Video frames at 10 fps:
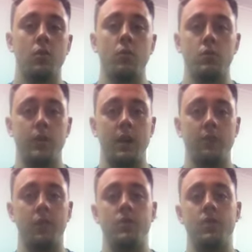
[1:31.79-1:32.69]
which we
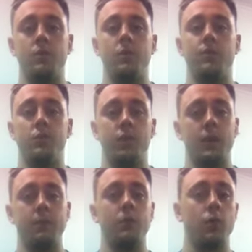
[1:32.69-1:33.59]
have in the gym. And if you want
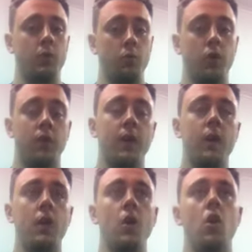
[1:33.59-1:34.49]
to come in, we can work
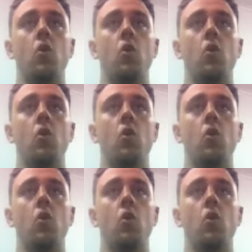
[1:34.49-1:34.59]
that.